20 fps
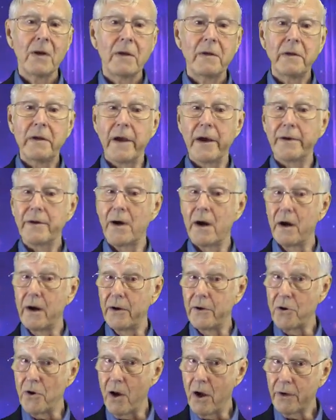Yet
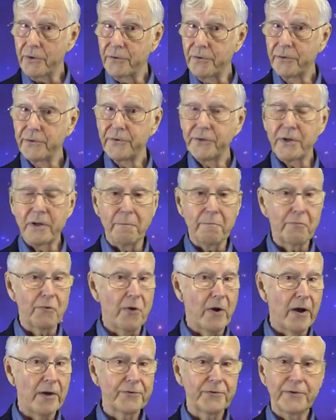our doctors, the
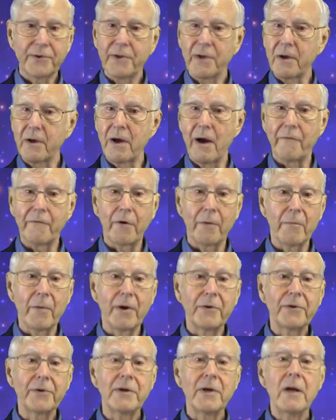press, the
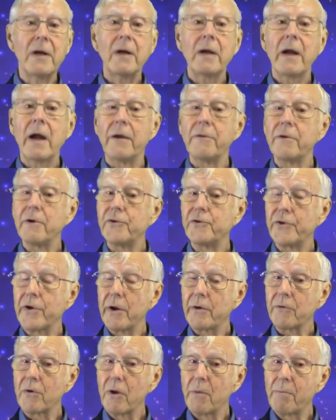government, and the
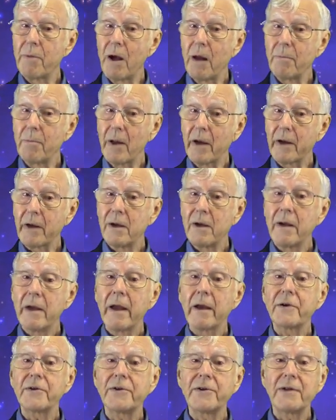general public
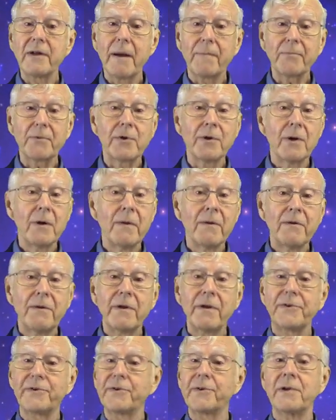accept
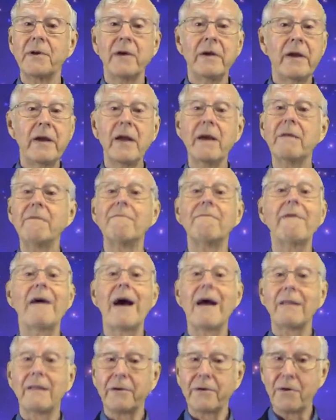this
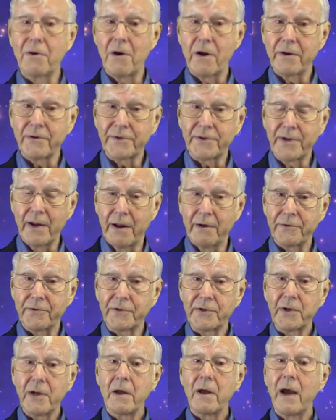invalid
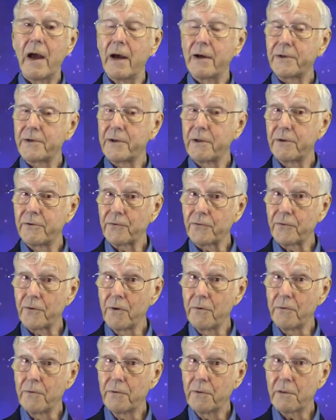nonsense as the
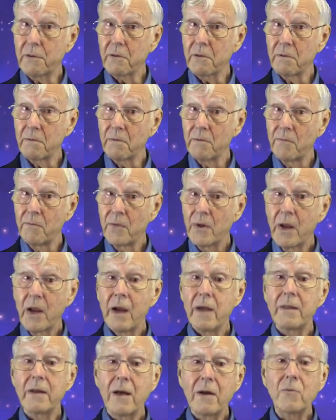truth,
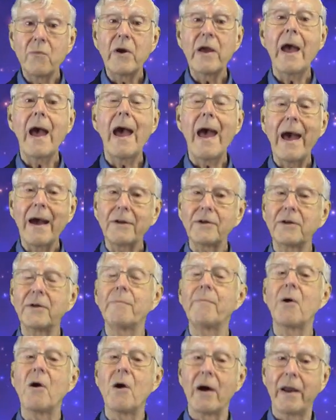and then we act
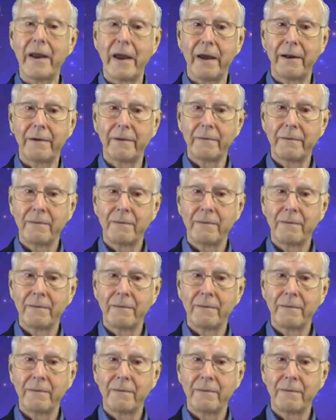upon it.